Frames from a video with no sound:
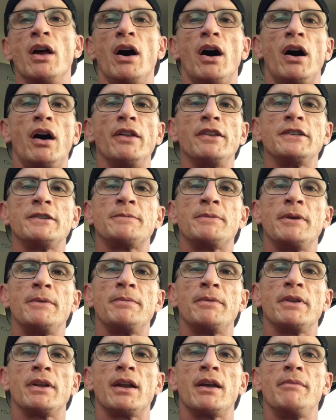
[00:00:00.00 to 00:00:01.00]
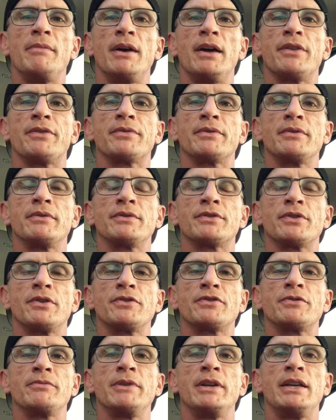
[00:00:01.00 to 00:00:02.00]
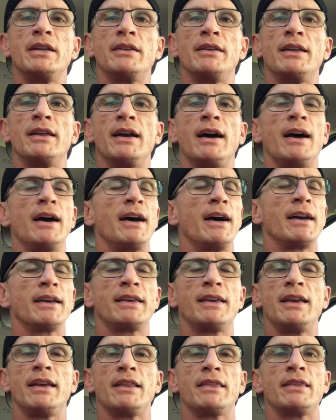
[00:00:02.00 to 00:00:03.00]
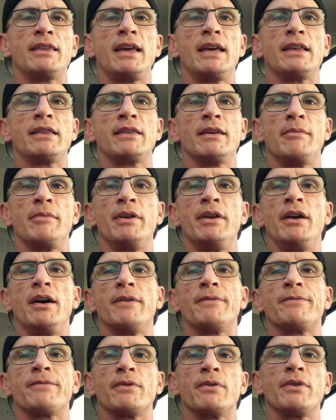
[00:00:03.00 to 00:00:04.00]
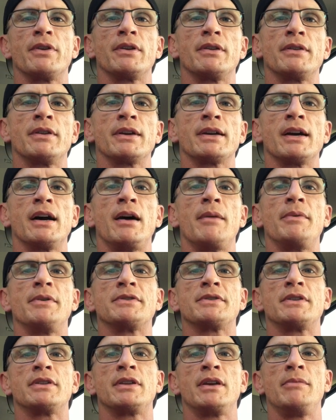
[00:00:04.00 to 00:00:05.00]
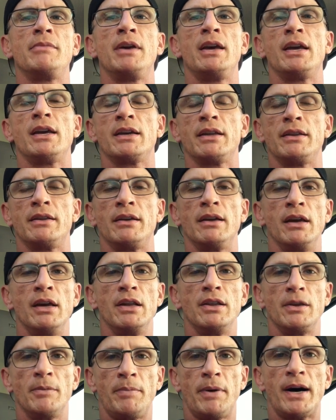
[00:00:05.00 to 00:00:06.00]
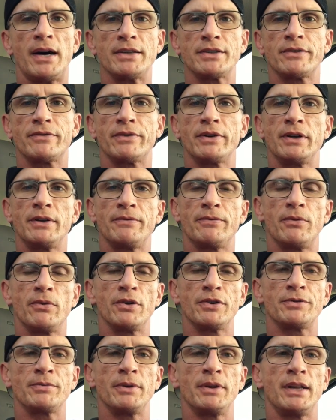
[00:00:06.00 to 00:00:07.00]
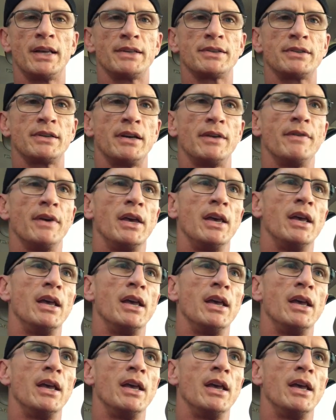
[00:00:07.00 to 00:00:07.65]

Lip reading: All these people that I met through social media, and I can't thank them enough for the comments that they make and the positive reinforcement and that stuff.